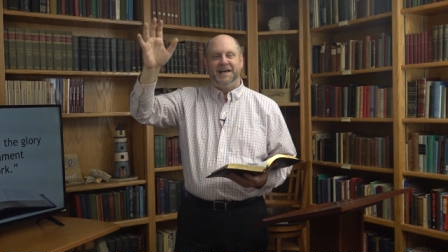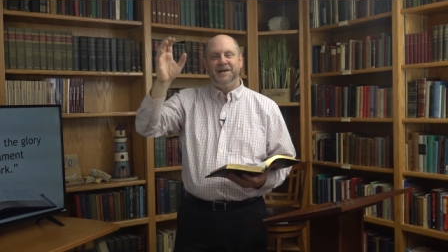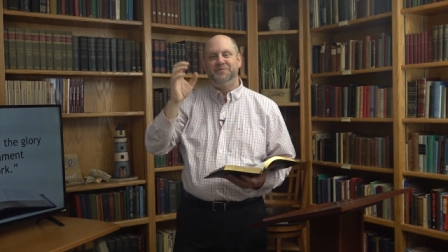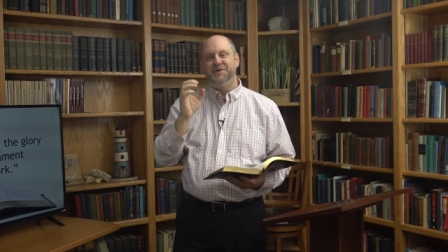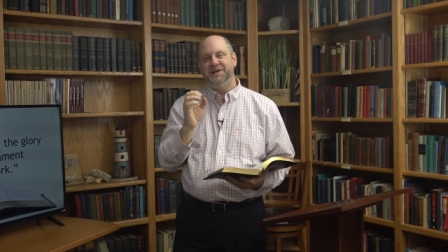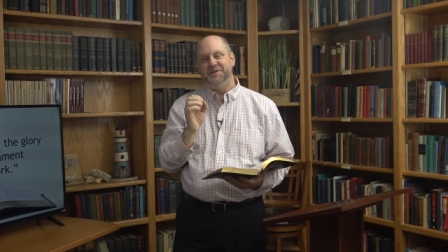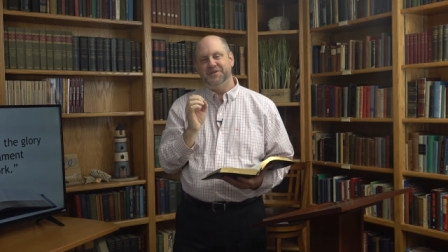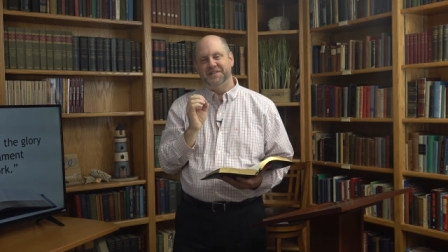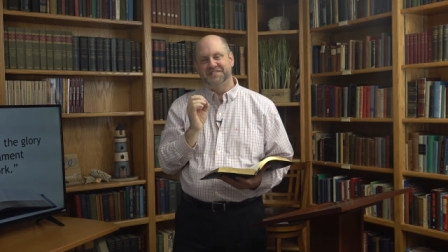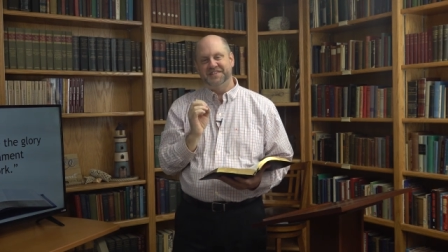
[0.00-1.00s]
And we
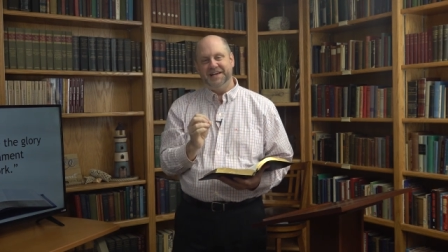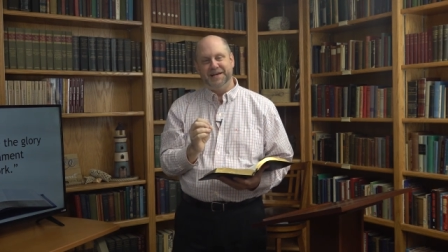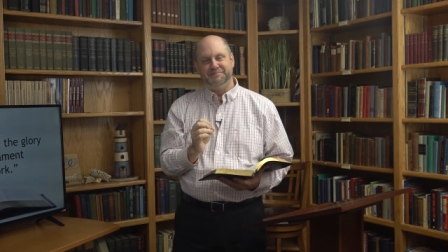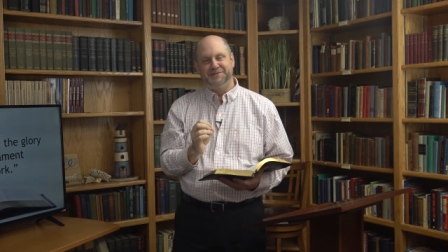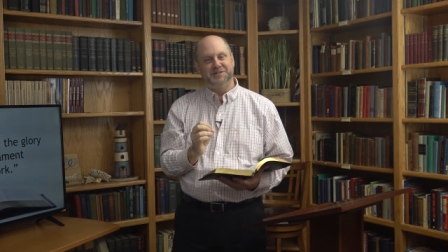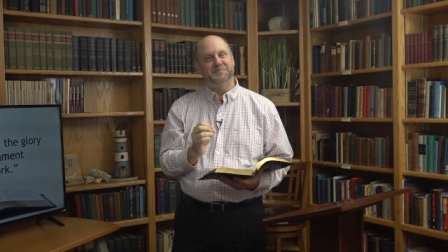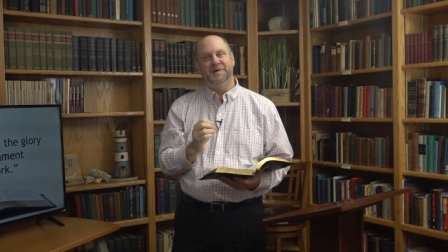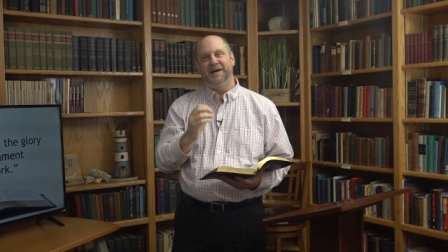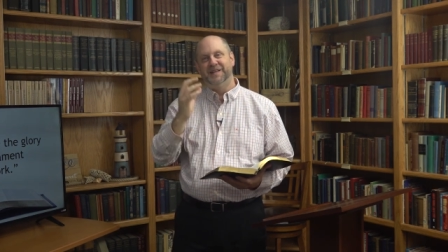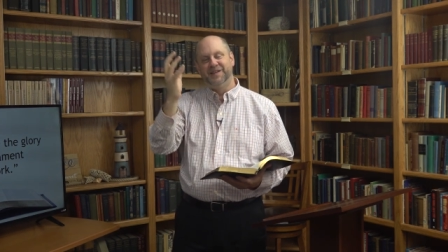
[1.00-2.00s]
do the same just
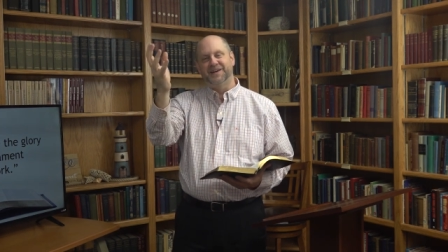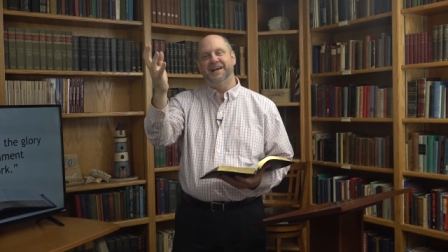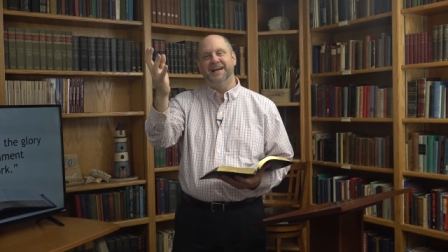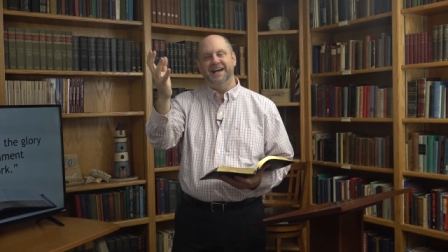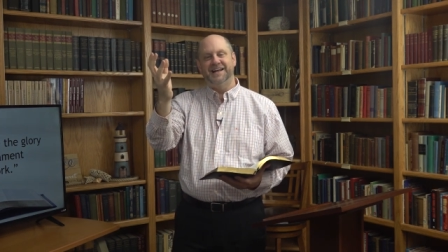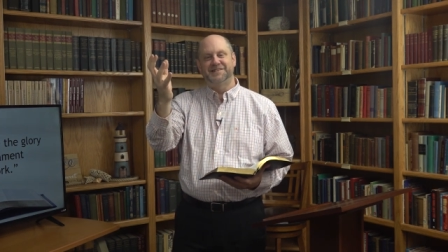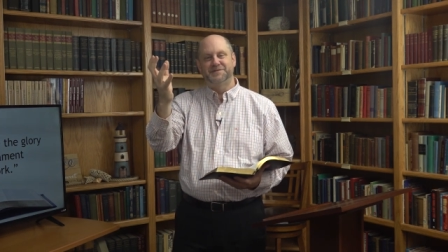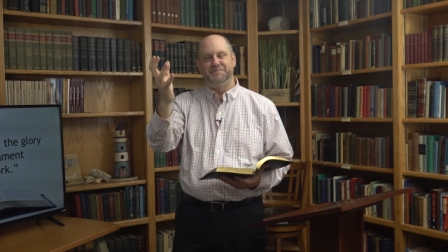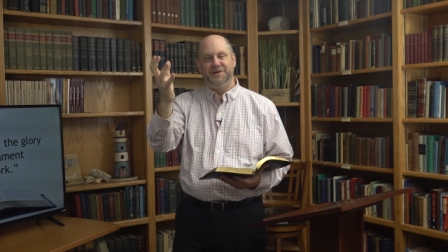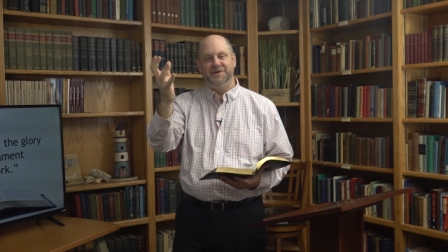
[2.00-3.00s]
by looking at
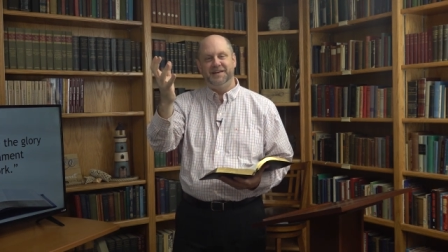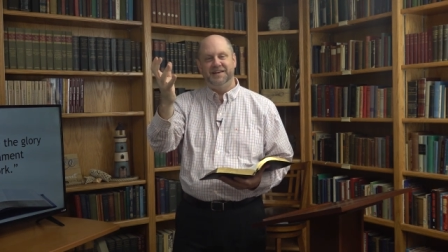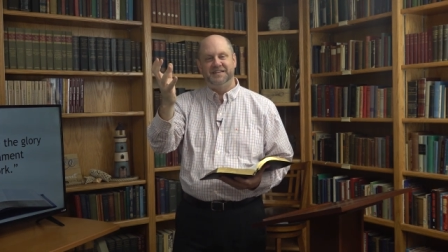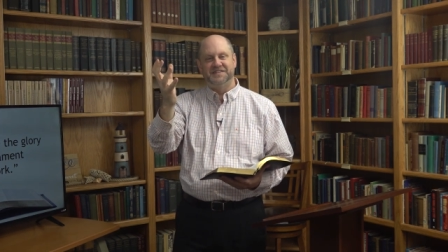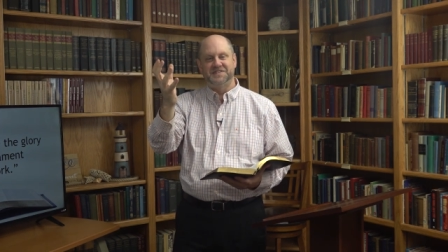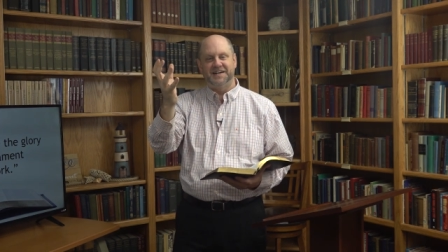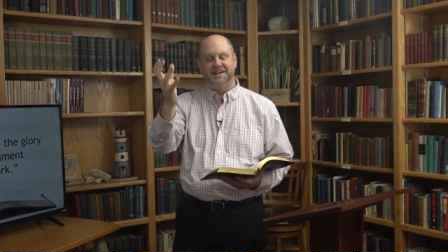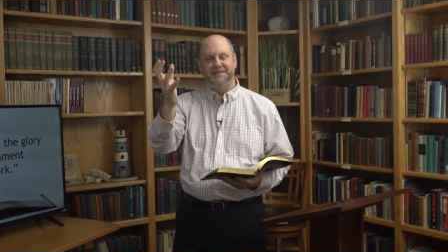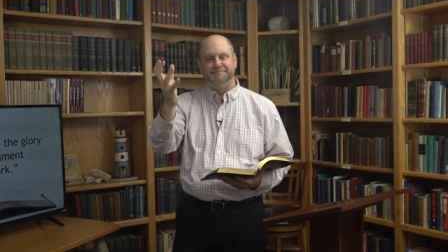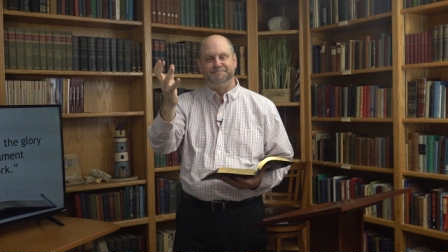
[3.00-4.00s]
its beauty and
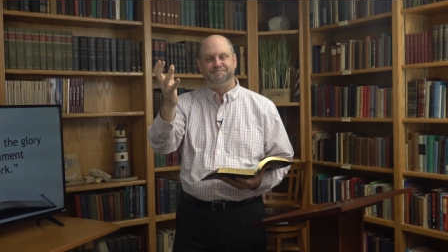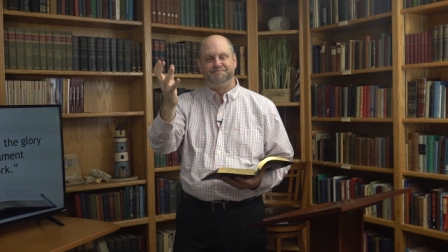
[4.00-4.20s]
design.